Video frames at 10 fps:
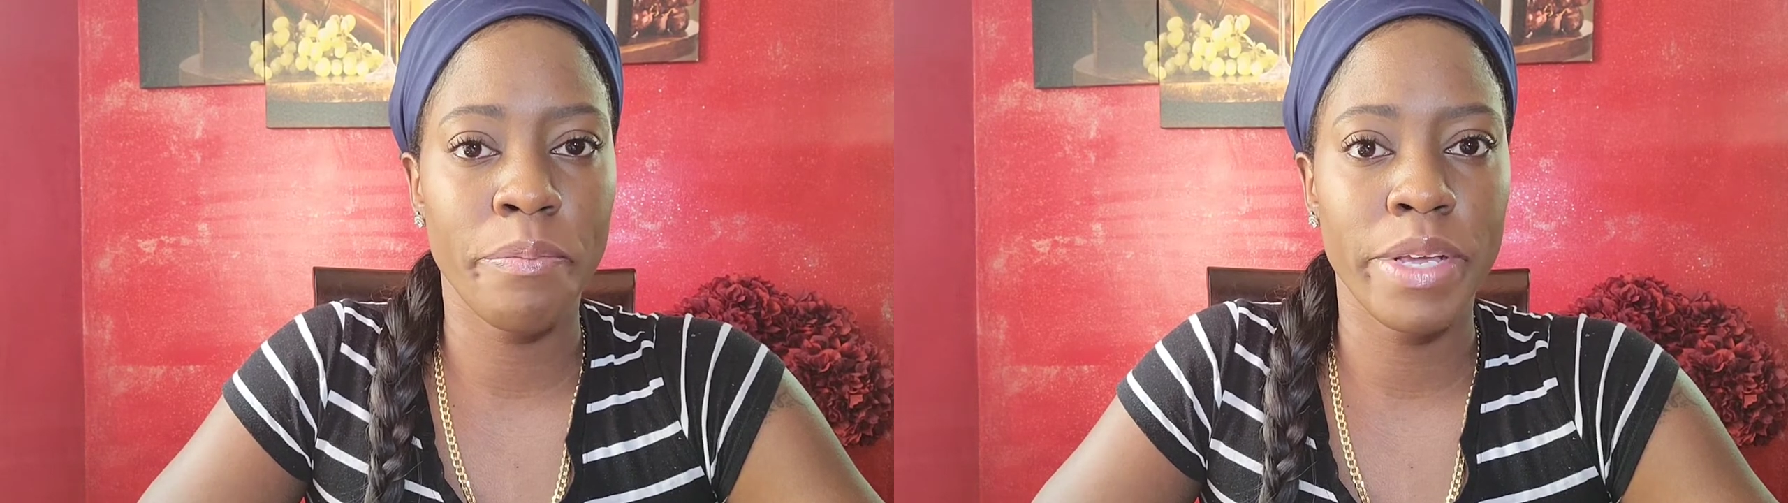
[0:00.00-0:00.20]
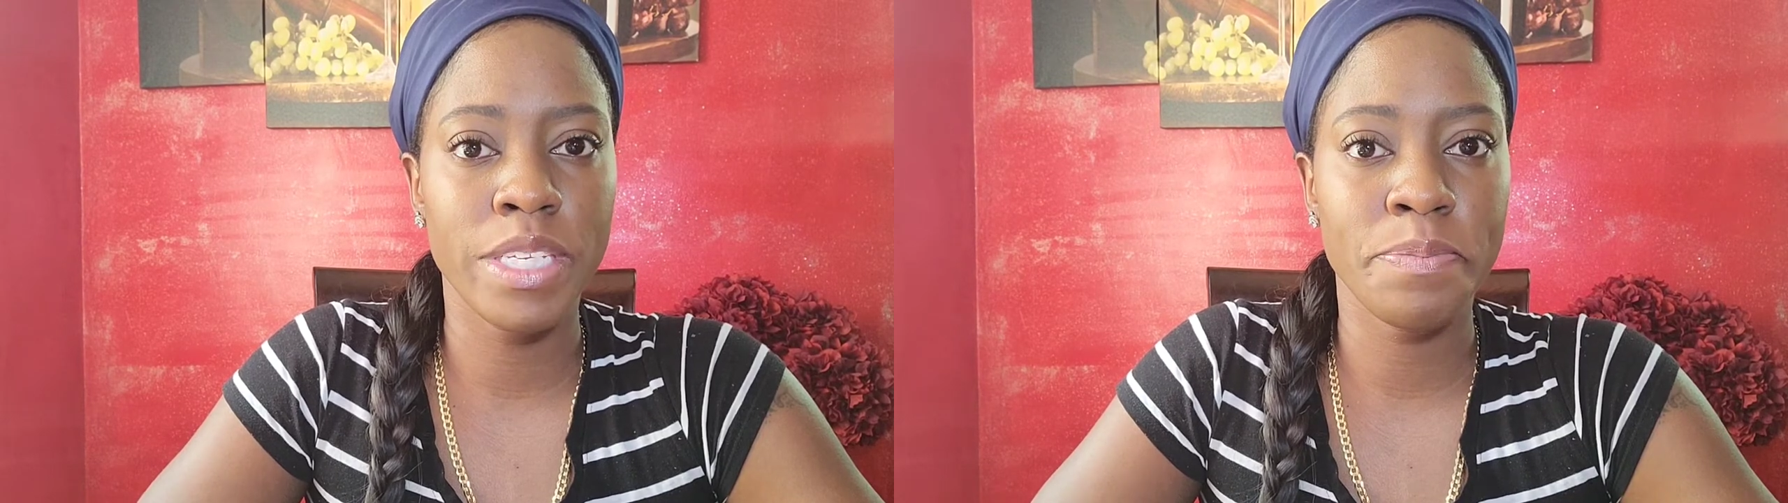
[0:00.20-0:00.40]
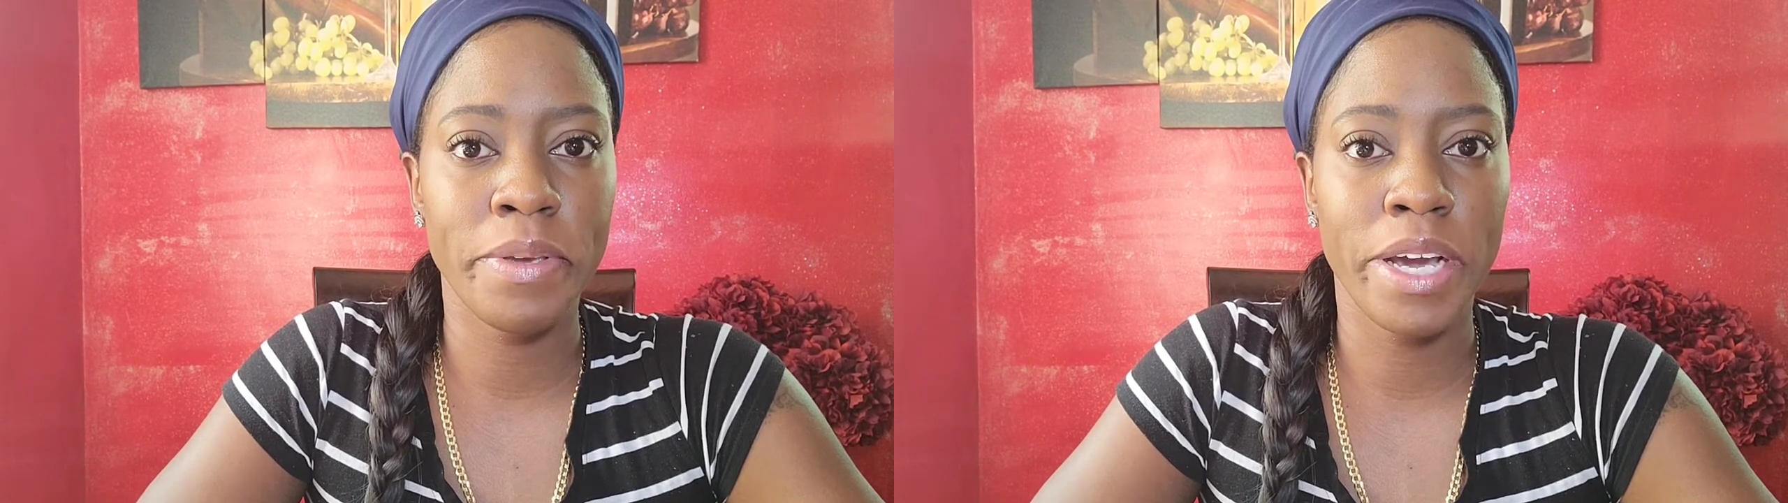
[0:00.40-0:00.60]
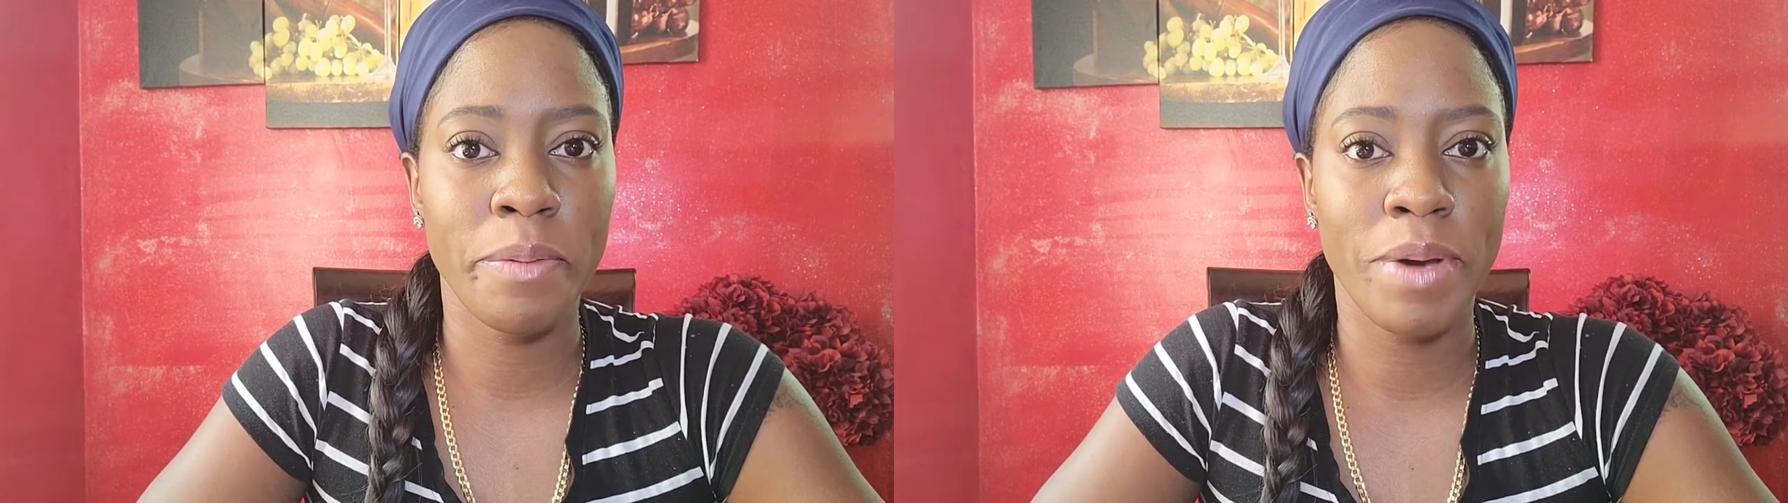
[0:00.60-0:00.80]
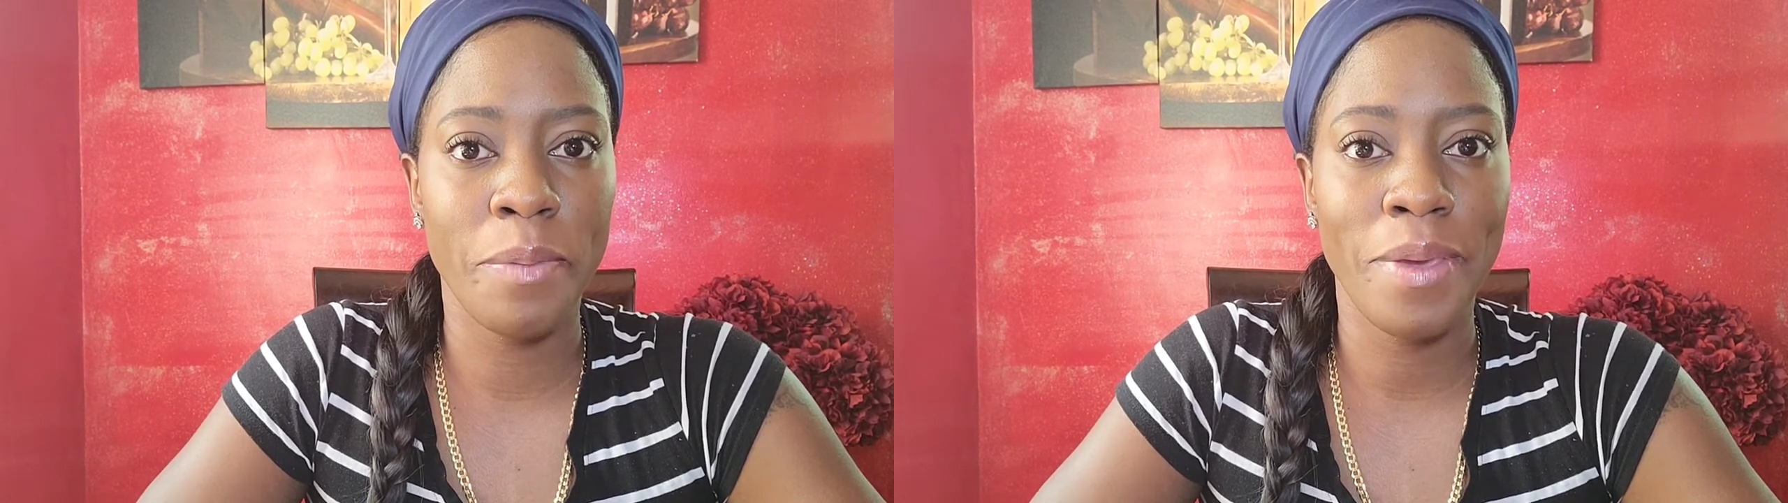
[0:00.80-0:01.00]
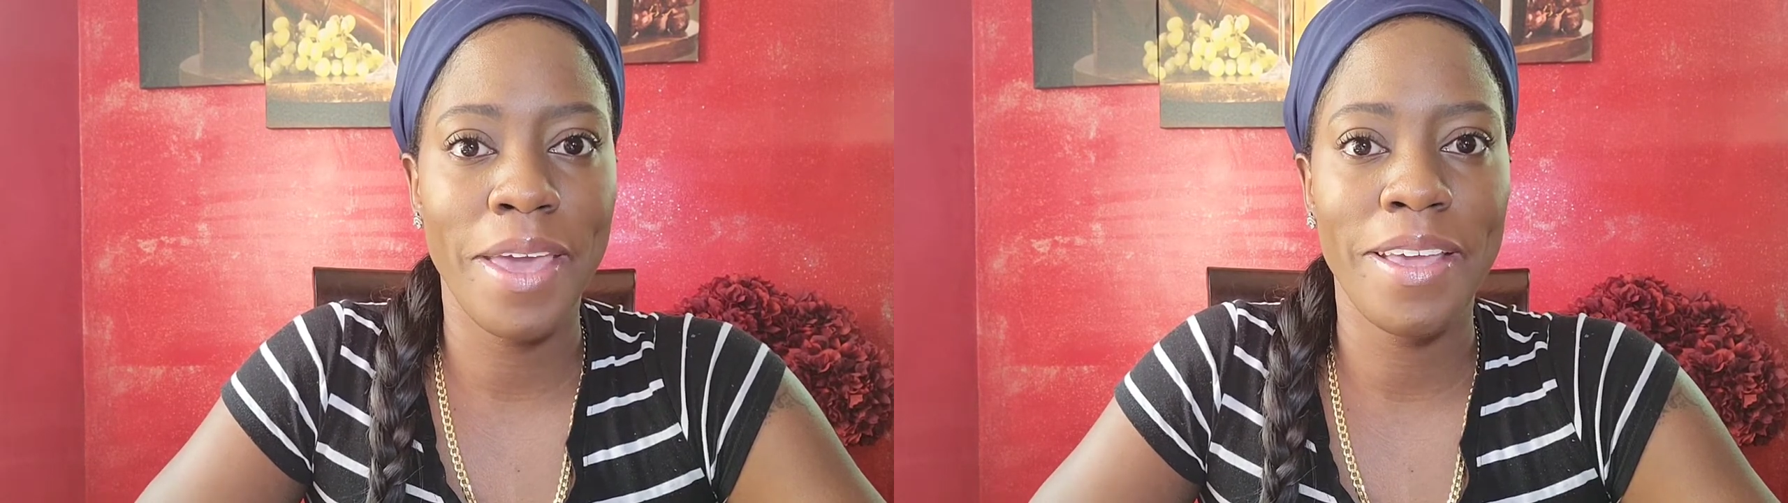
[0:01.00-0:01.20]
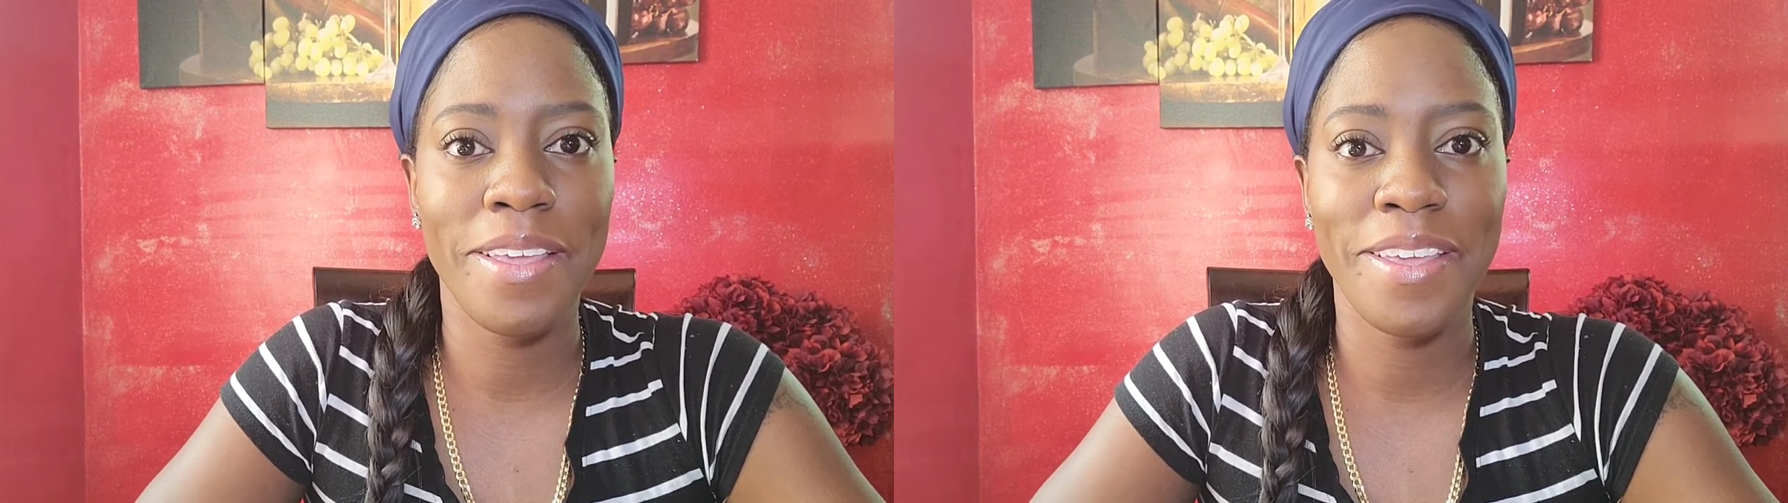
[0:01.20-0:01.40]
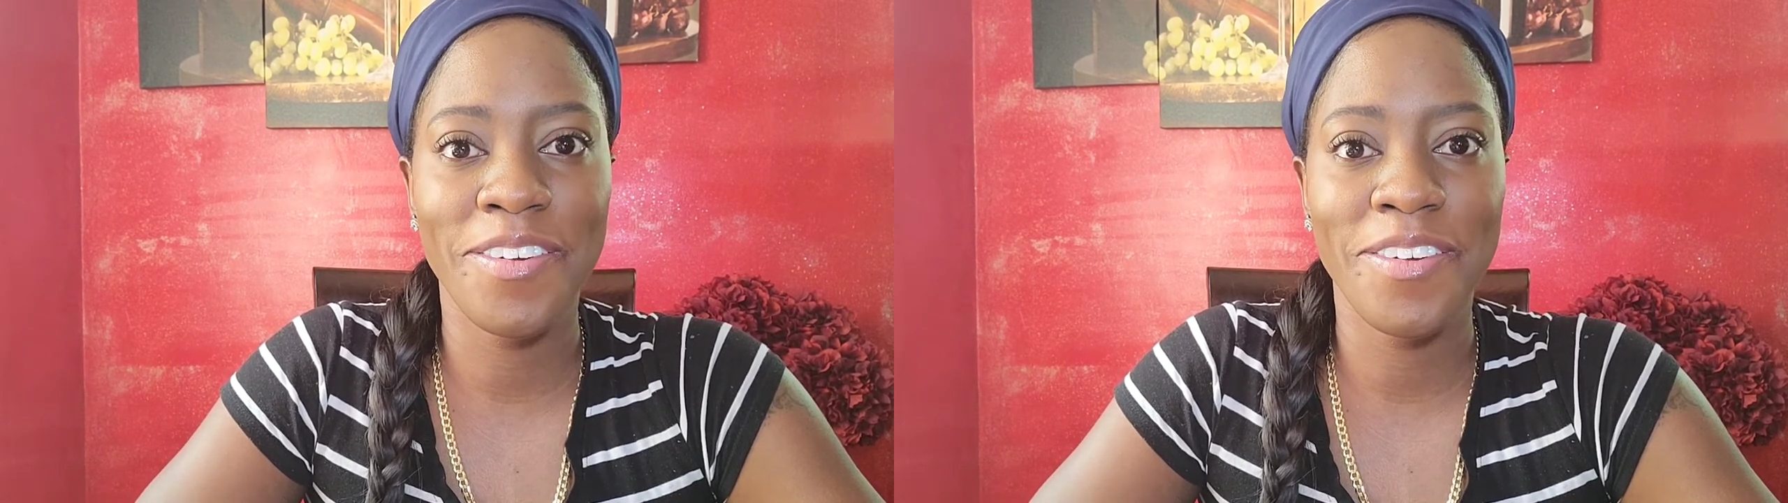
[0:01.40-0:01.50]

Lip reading: is beyond my pay